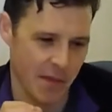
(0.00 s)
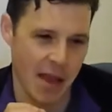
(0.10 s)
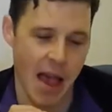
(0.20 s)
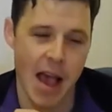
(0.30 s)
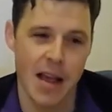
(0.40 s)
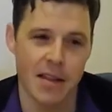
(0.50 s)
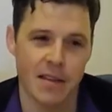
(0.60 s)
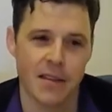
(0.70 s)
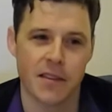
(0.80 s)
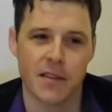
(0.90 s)

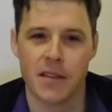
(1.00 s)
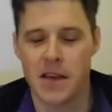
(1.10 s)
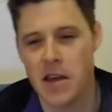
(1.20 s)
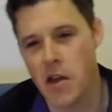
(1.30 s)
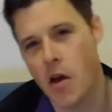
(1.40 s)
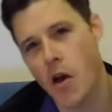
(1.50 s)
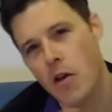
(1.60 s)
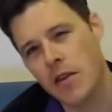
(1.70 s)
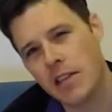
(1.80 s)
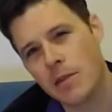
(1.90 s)
and the
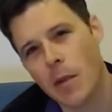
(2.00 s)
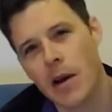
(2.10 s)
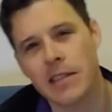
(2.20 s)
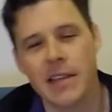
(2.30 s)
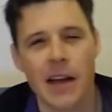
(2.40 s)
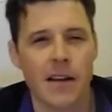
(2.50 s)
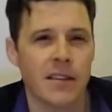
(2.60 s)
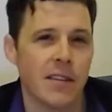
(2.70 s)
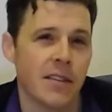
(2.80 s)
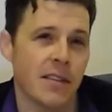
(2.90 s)
earthy, spicy
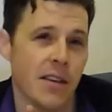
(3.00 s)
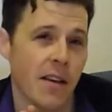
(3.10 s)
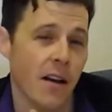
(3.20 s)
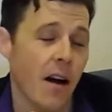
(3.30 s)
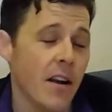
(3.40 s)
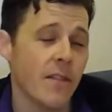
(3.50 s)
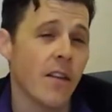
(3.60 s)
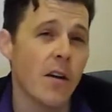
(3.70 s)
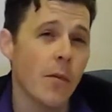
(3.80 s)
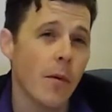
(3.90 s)
characters that you kind of
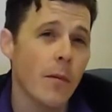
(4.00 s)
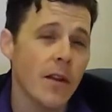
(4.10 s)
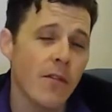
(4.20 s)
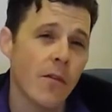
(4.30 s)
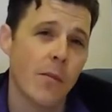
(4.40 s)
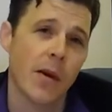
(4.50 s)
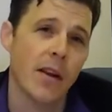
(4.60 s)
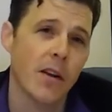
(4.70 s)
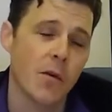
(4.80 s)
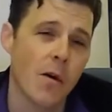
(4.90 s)
know probably from
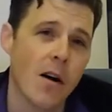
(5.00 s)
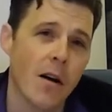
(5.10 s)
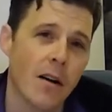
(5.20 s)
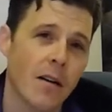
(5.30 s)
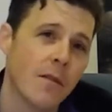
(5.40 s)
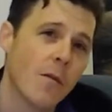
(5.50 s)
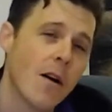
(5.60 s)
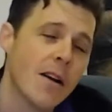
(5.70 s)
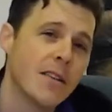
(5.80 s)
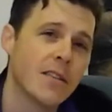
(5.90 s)
Pinot Noir
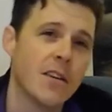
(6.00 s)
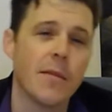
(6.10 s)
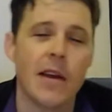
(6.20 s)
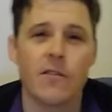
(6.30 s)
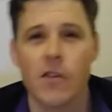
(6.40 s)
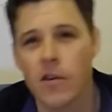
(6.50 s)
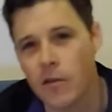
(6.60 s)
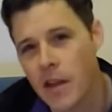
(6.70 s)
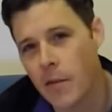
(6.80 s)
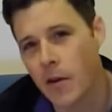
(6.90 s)
wines that you may have drunk,
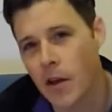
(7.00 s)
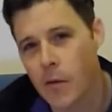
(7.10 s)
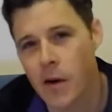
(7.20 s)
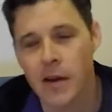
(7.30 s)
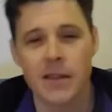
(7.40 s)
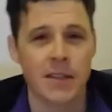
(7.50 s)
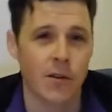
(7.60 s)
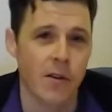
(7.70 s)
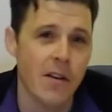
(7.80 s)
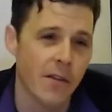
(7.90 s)
Nebbiolo wines,
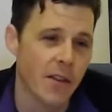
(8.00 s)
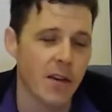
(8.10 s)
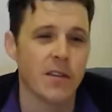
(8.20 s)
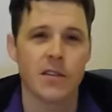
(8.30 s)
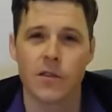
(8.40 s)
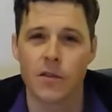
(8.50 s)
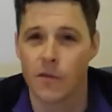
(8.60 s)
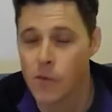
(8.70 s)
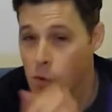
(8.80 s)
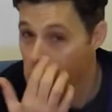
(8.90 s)
or even those sort
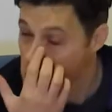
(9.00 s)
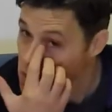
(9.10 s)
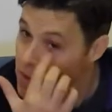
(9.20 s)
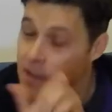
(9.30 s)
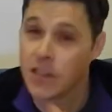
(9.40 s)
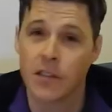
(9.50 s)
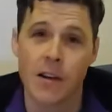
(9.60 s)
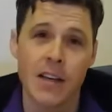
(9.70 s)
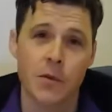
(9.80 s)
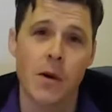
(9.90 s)
of more earthy
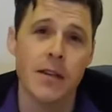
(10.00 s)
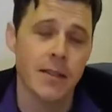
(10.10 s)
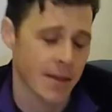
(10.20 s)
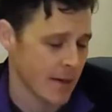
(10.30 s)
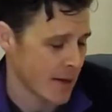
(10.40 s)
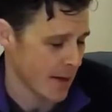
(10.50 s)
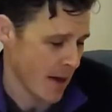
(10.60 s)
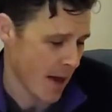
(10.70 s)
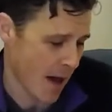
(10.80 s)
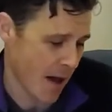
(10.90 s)
Shiraz wines,
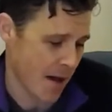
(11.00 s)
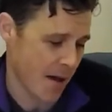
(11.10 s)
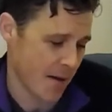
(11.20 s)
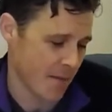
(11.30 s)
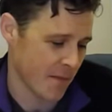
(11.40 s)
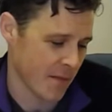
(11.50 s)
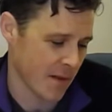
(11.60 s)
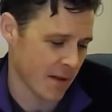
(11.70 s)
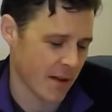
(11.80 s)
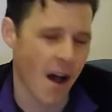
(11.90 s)

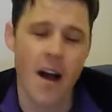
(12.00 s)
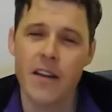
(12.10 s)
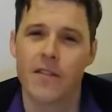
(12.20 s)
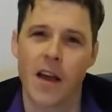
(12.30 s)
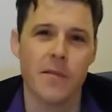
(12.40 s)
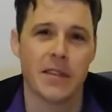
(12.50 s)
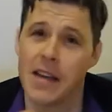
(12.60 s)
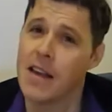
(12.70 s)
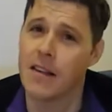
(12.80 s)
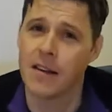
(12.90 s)
kind of come
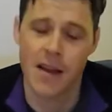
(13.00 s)
together